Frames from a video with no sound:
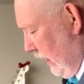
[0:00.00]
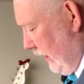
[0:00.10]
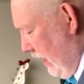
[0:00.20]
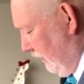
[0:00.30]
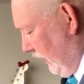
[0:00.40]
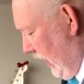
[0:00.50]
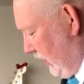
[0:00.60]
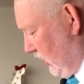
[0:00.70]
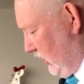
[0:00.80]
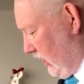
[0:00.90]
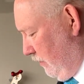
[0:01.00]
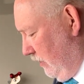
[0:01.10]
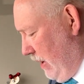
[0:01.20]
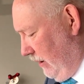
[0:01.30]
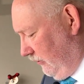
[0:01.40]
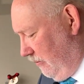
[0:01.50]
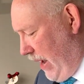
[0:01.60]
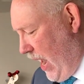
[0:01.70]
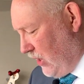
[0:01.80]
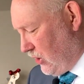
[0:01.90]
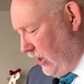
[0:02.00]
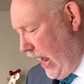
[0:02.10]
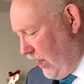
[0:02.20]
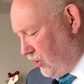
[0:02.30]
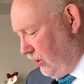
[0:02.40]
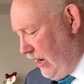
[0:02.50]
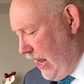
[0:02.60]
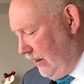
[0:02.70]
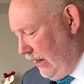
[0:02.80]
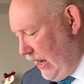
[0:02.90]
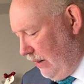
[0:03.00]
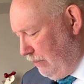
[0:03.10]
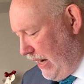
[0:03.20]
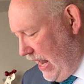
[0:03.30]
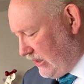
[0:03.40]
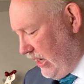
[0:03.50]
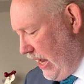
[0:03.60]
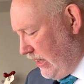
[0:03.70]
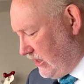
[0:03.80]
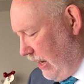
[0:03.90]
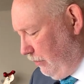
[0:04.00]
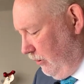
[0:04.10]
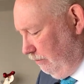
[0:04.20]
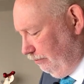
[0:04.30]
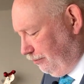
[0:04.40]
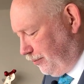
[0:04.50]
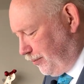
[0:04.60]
Nevertheless, some of the men from Asher and Manasseh and Zebulun